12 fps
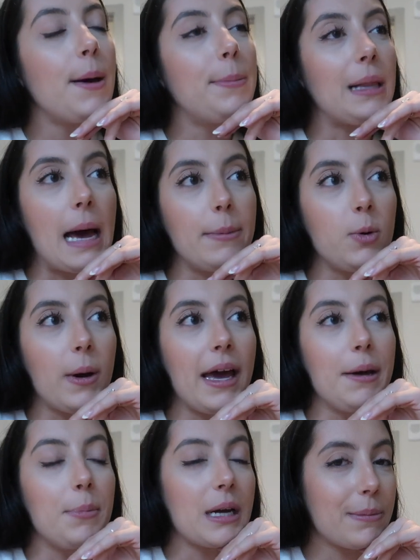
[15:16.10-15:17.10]
blab
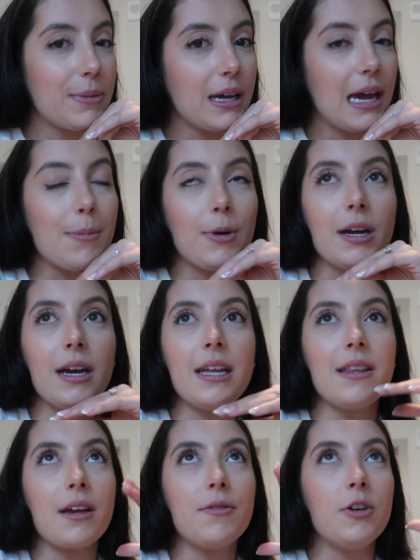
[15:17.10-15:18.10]
away and pick up the camera
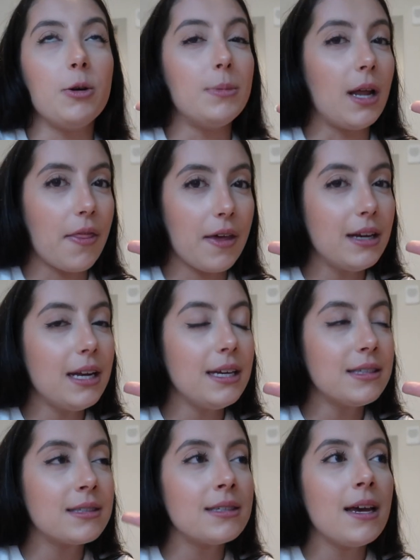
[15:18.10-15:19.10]
and like film
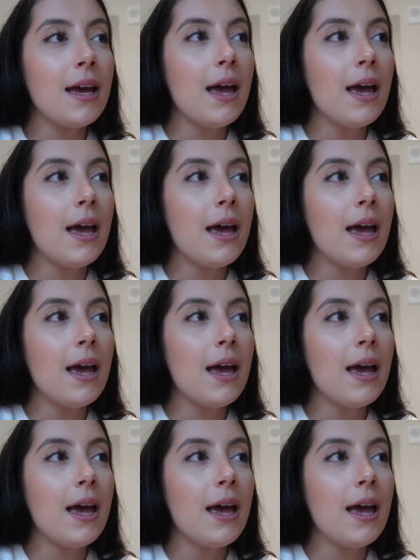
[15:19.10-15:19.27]
nothingness.